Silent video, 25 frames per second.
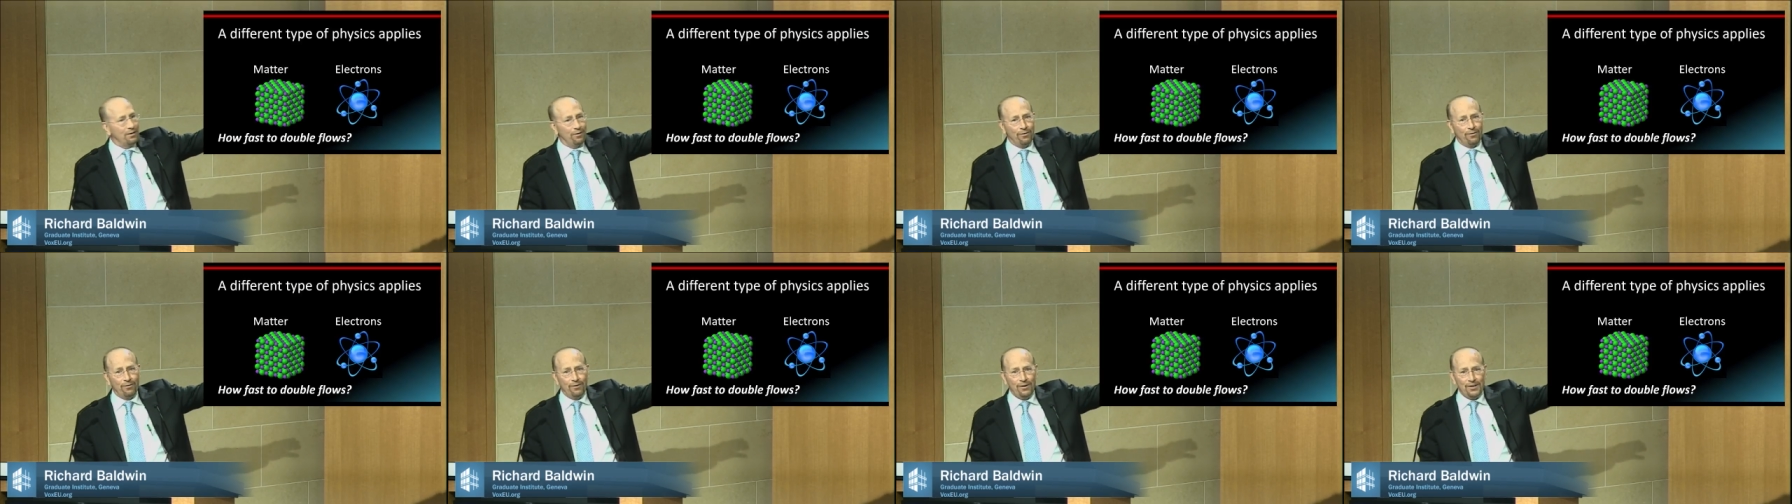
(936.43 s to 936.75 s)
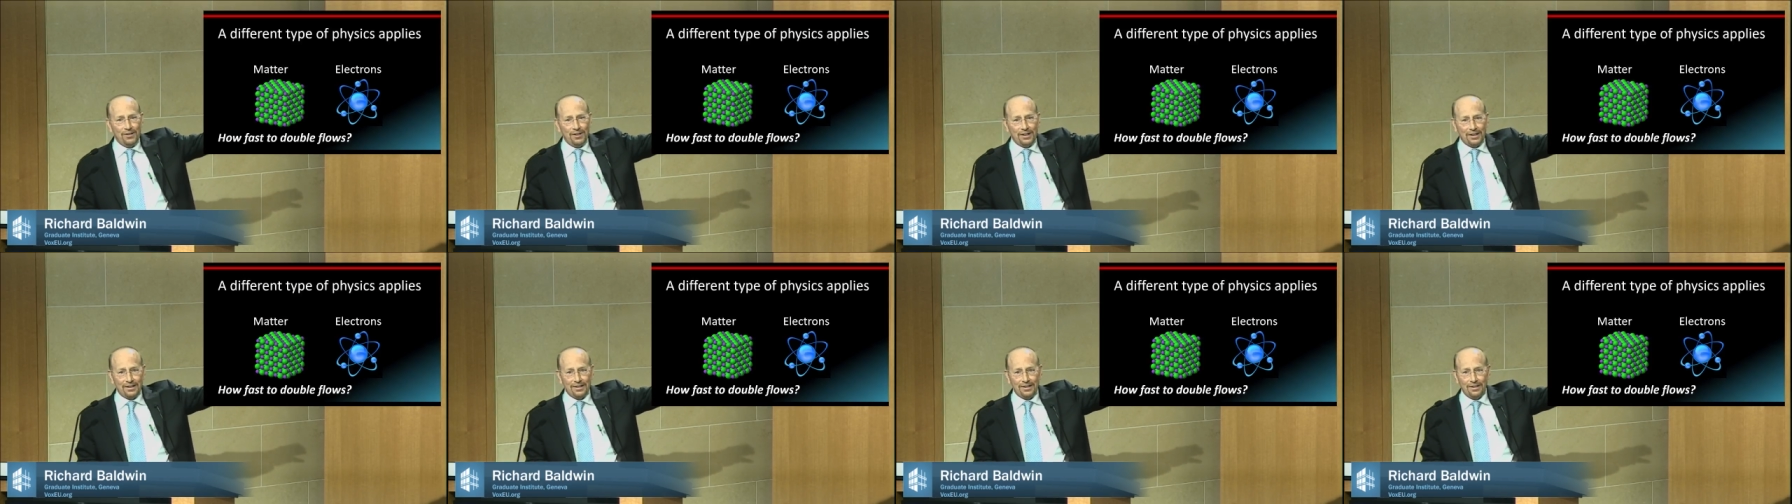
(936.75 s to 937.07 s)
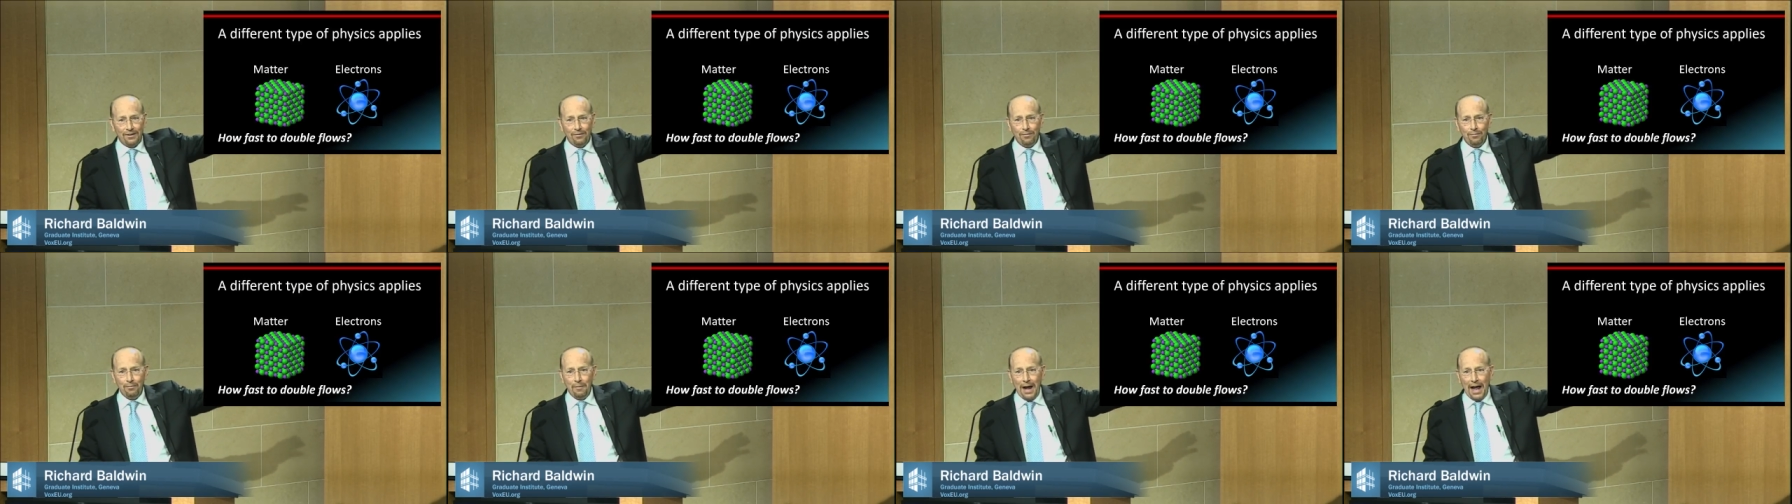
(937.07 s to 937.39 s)
of physics
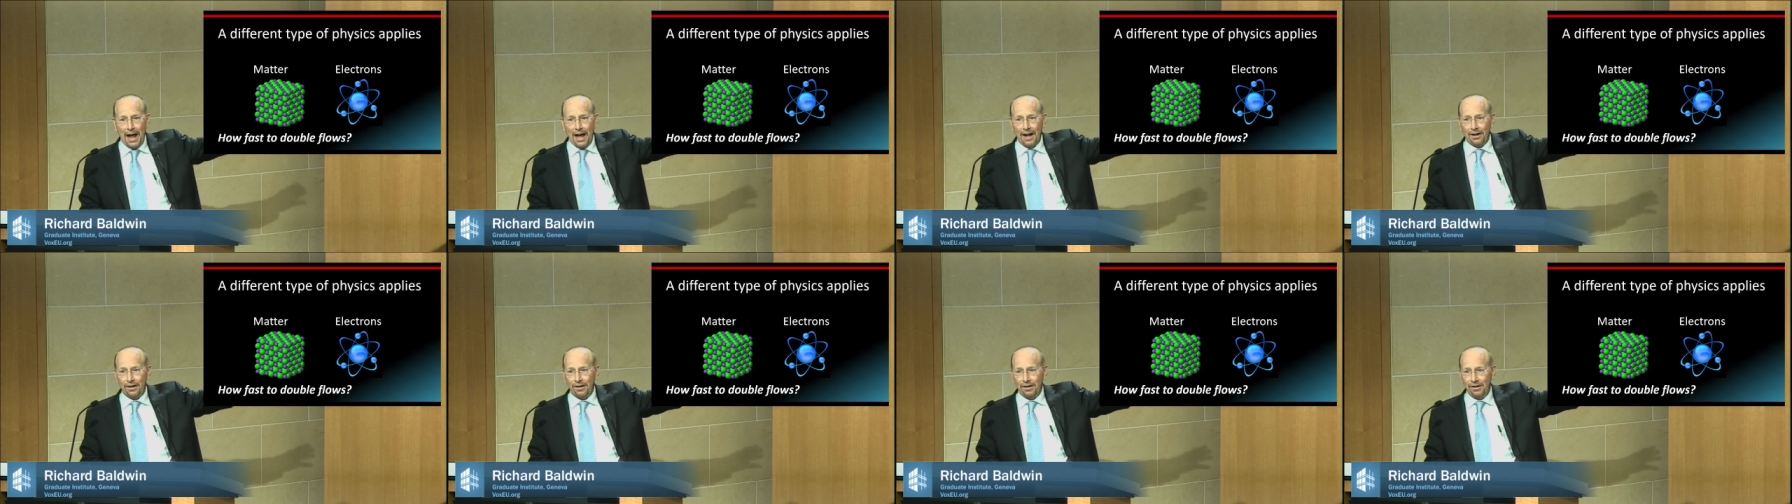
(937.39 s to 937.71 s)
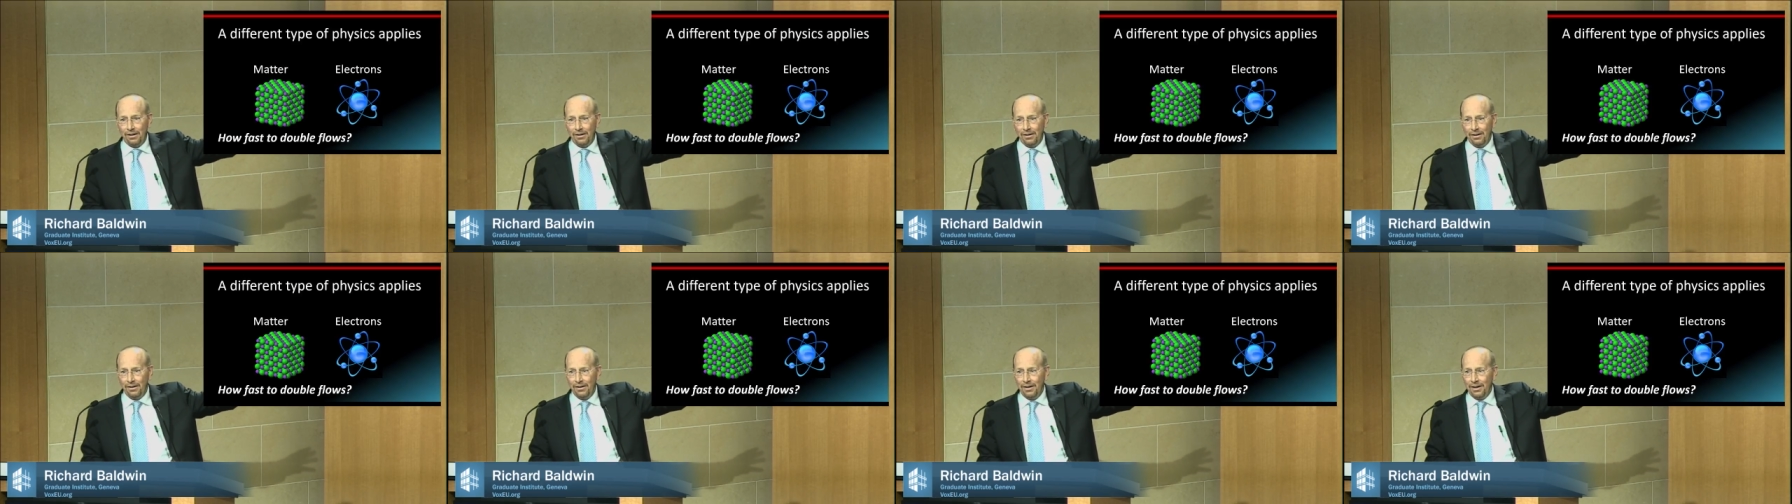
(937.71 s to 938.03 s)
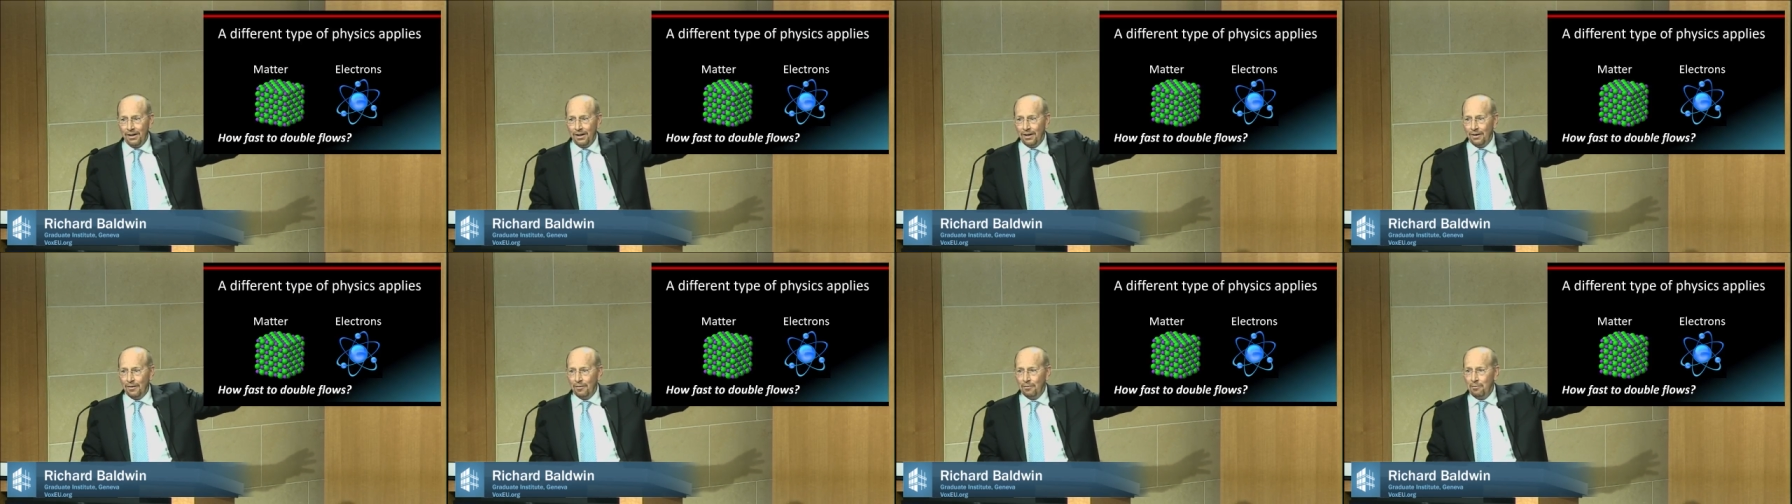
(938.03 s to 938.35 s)
of matter
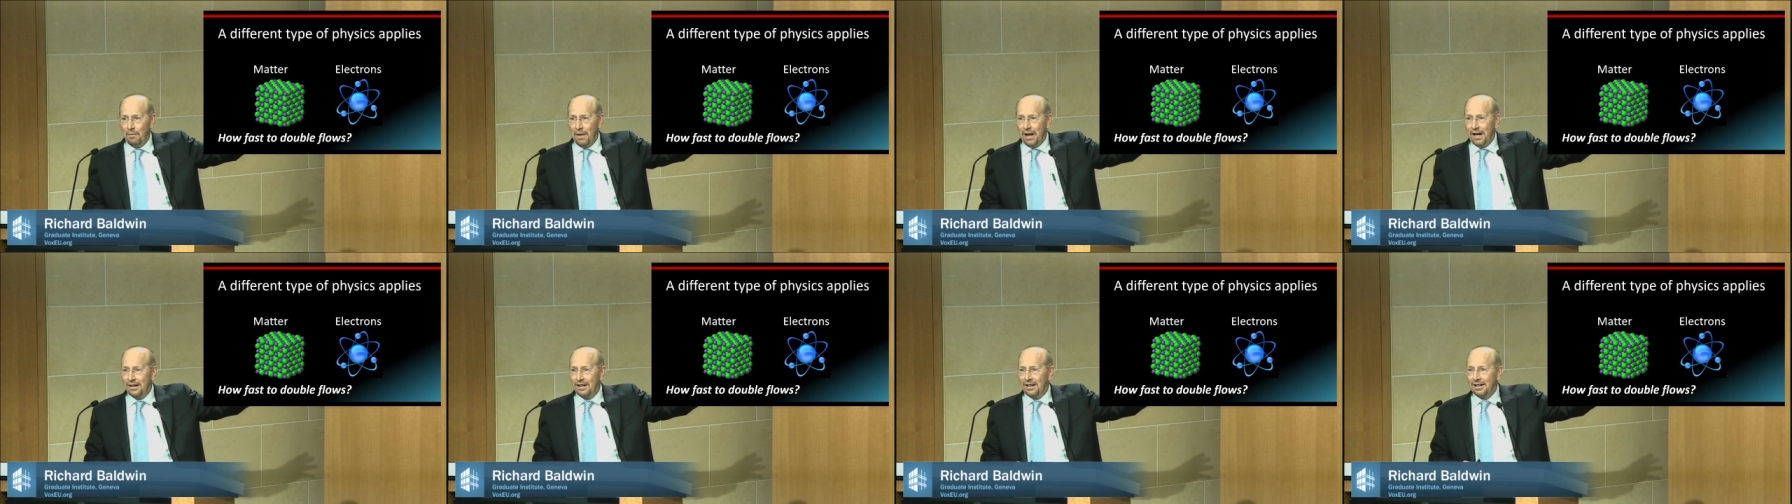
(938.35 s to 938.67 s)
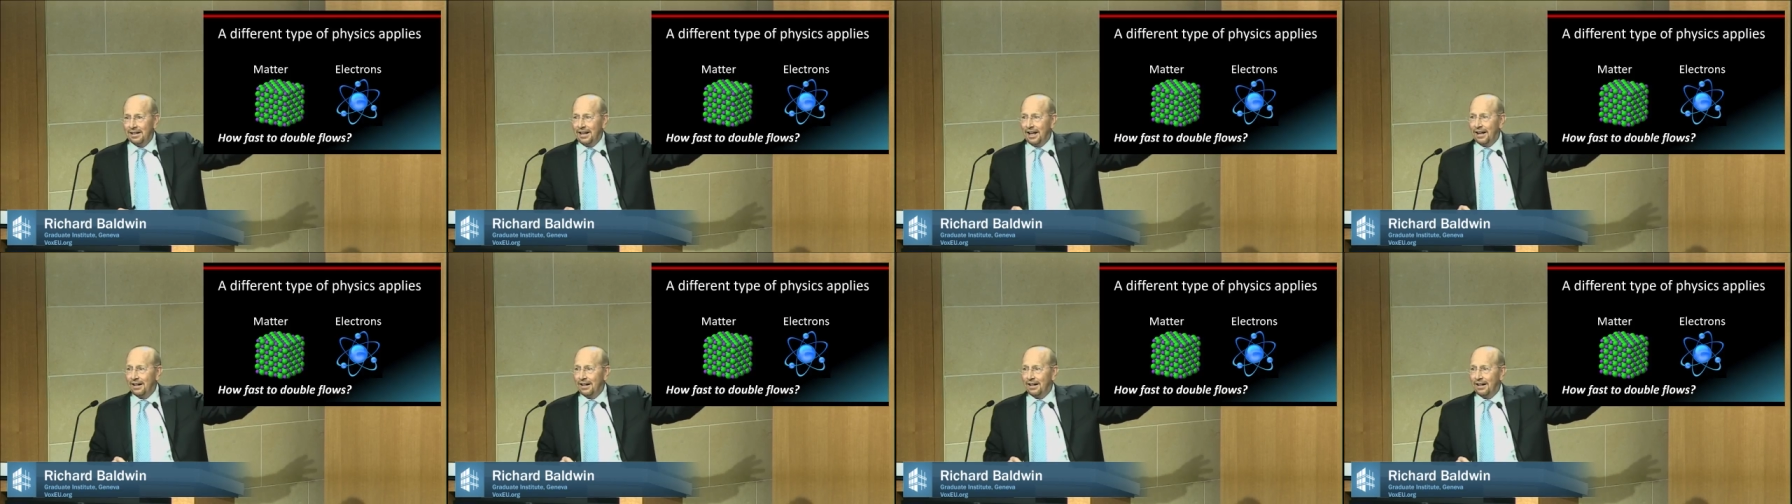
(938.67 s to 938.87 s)
meant